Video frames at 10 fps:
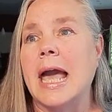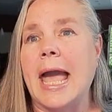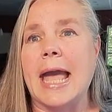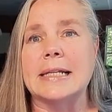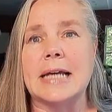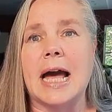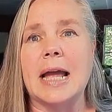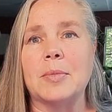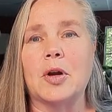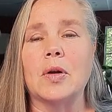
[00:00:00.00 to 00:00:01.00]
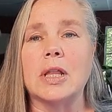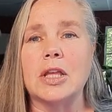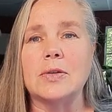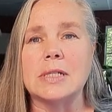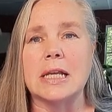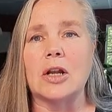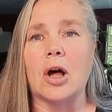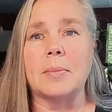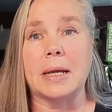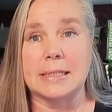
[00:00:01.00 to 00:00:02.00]
And I currently using it
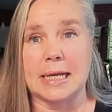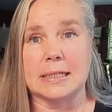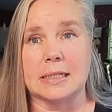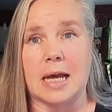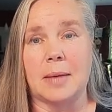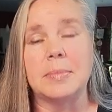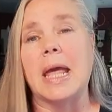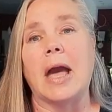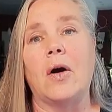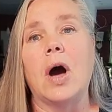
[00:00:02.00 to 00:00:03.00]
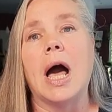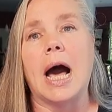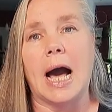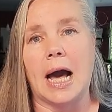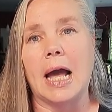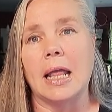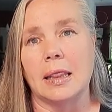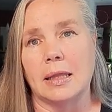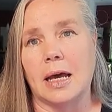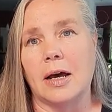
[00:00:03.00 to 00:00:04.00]
on my desktop. Now, I
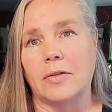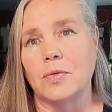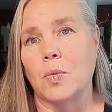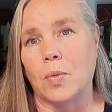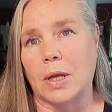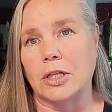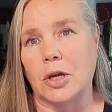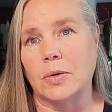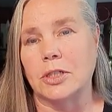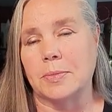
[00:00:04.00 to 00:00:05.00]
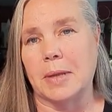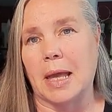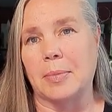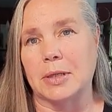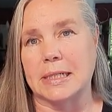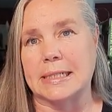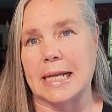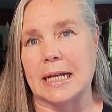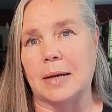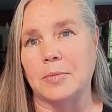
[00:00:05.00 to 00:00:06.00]
love OneNote to be able to
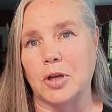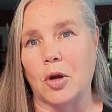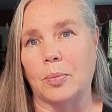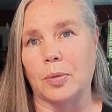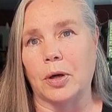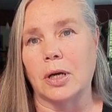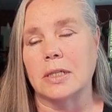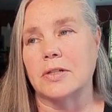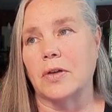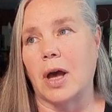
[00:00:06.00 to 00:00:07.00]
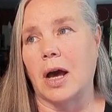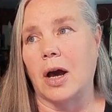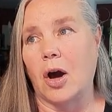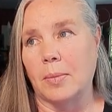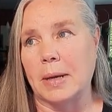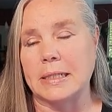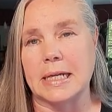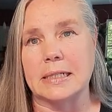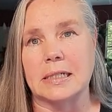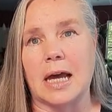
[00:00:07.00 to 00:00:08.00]
set up notebooks on my
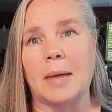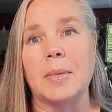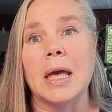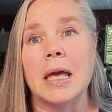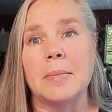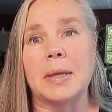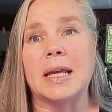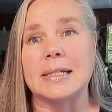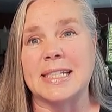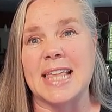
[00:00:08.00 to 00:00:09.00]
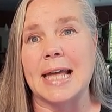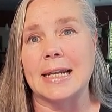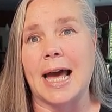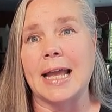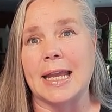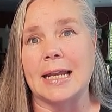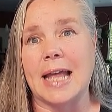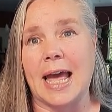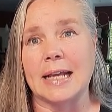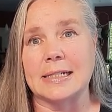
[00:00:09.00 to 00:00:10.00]
desktop because then I can
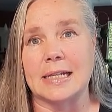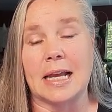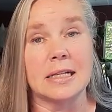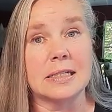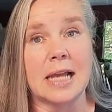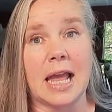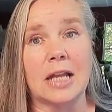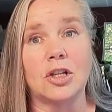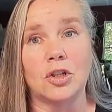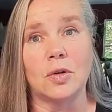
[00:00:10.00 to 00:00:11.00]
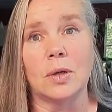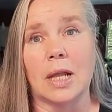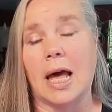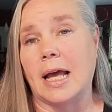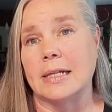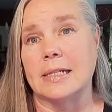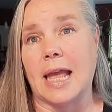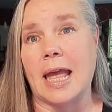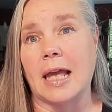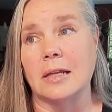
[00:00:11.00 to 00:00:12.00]
access and utilize
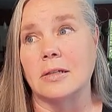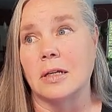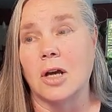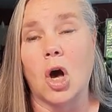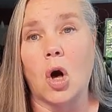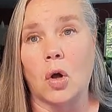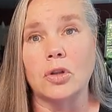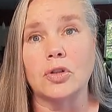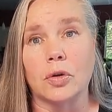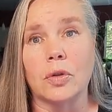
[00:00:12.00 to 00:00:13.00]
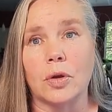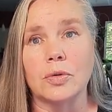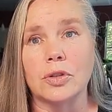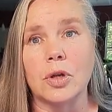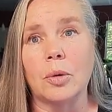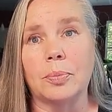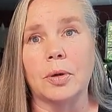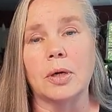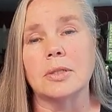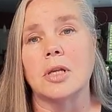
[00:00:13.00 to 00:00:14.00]
and alter those
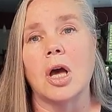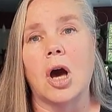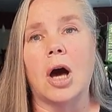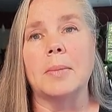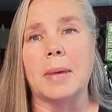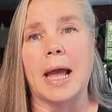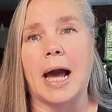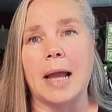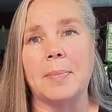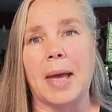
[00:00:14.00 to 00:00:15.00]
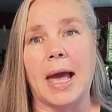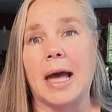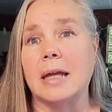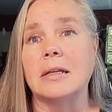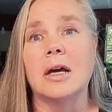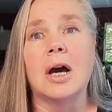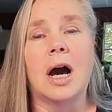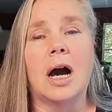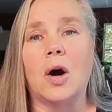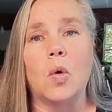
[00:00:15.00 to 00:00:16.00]
notebooks on my iPad
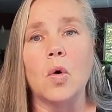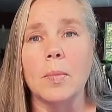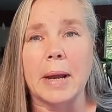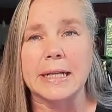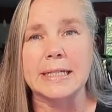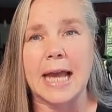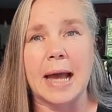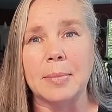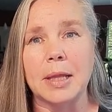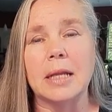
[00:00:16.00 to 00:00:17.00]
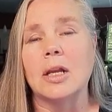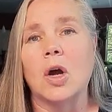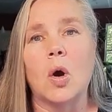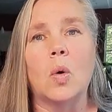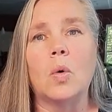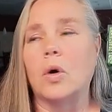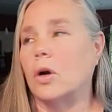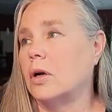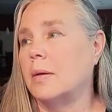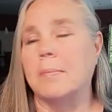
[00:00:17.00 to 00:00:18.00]
or my tablet
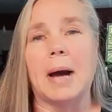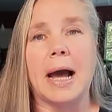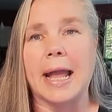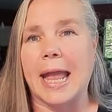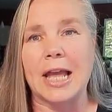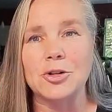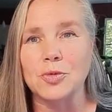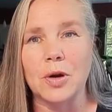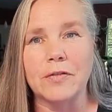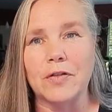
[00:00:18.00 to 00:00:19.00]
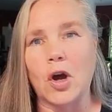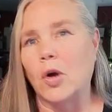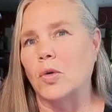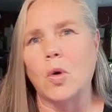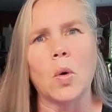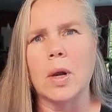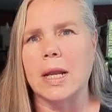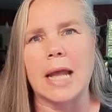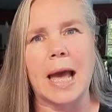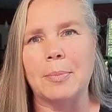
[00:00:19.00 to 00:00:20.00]
or my Android phone or
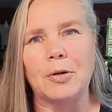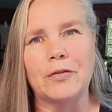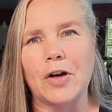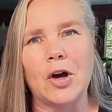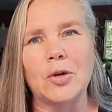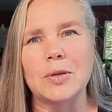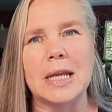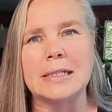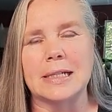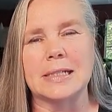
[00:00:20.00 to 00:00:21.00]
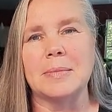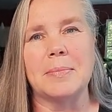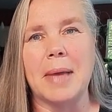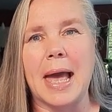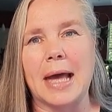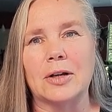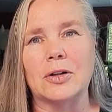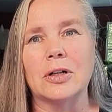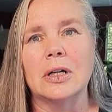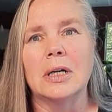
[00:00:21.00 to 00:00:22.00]
an Apple phone. It doesn't
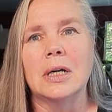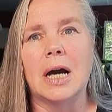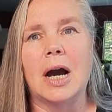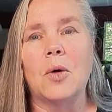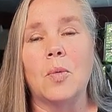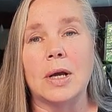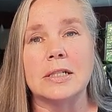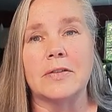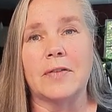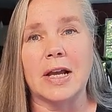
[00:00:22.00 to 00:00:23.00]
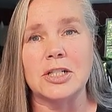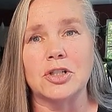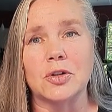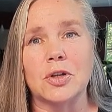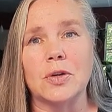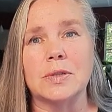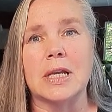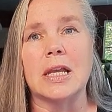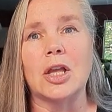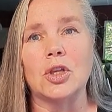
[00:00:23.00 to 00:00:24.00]
matter what device you're
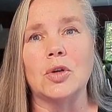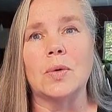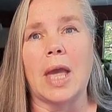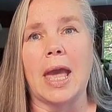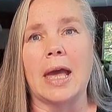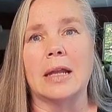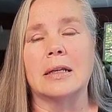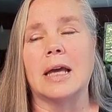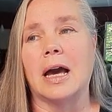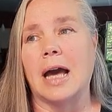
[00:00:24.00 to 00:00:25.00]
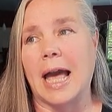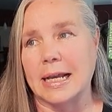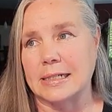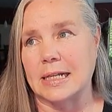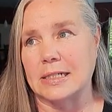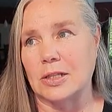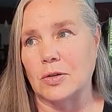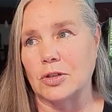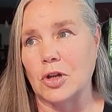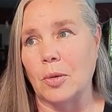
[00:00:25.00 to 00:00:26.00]
using. You can access
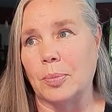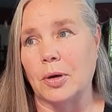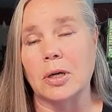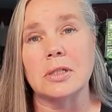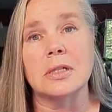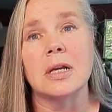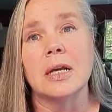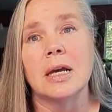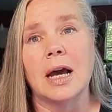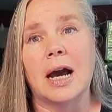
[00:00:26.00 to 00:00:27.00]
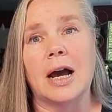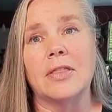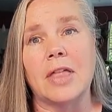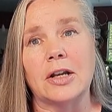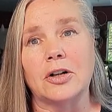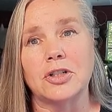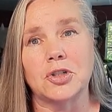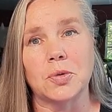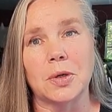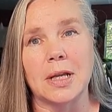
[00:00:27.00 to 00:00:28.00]
those notebooks that are
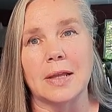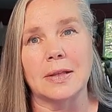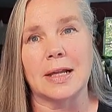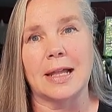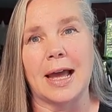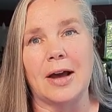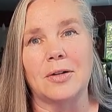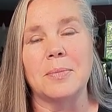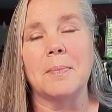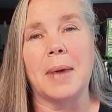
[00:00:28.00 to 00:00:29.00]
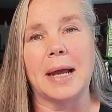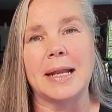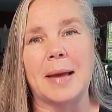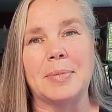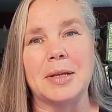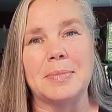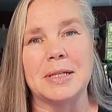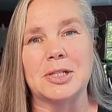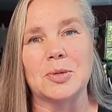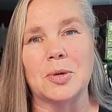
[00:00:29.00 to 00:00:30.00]
stored in the cloud. Mine happen to be
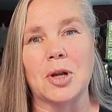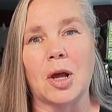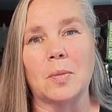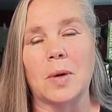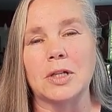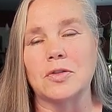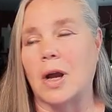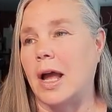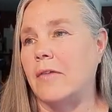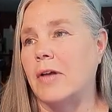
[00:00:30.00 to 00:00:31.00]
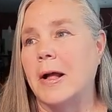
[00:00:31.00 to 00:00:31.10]
stored on OneDrive.